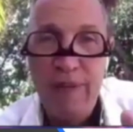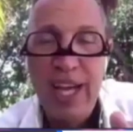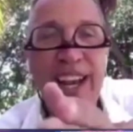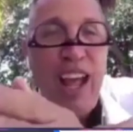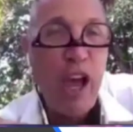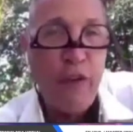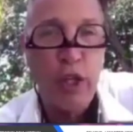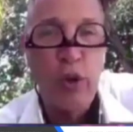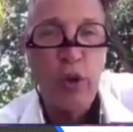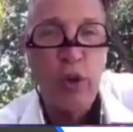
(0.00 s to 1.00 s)
I didn't have
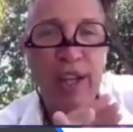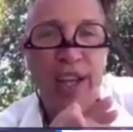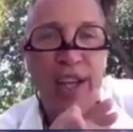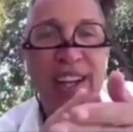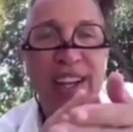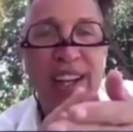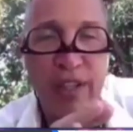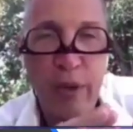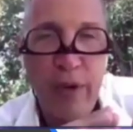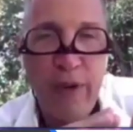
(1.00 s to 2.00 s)
to. I
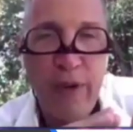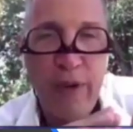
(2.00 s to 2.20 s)
got to,